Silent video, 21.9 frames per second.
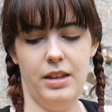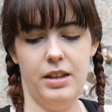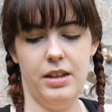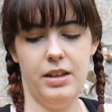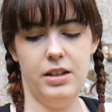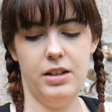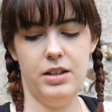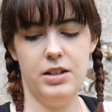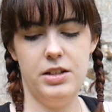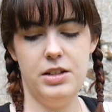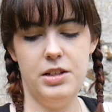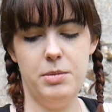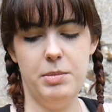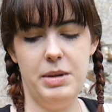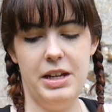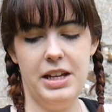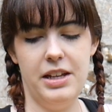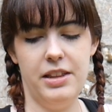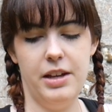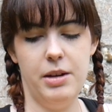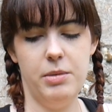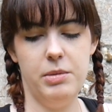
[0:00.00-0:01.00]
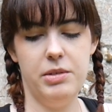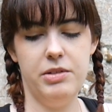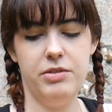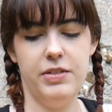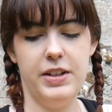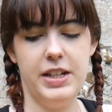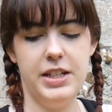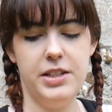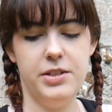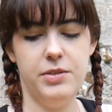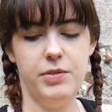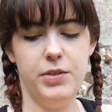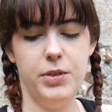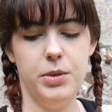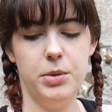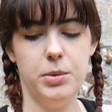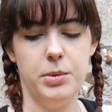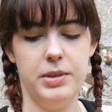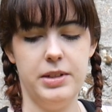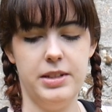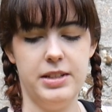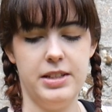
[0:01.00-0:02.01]
Could you make that one face
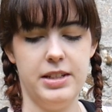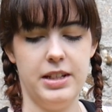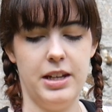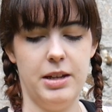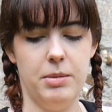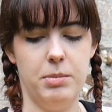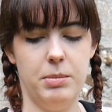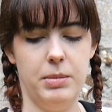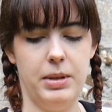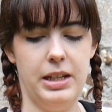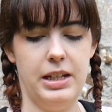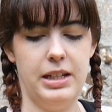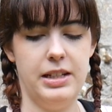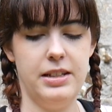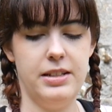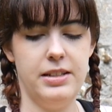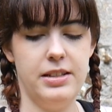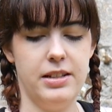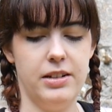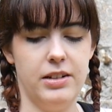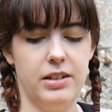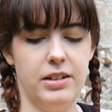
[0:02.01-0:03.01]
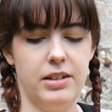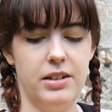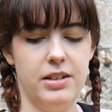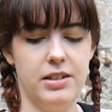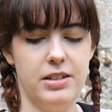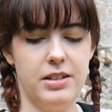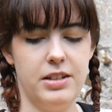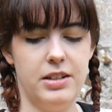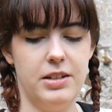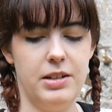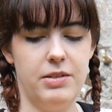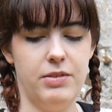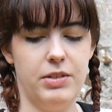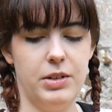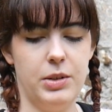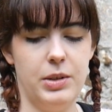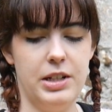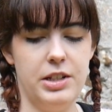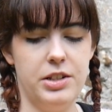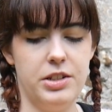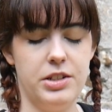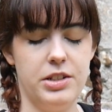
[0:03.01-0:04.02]
forwards again, please, so I can ask you another
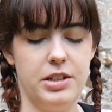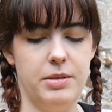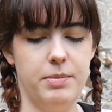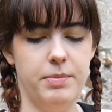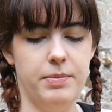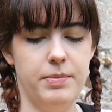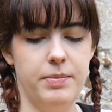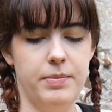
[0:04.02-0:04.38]
question?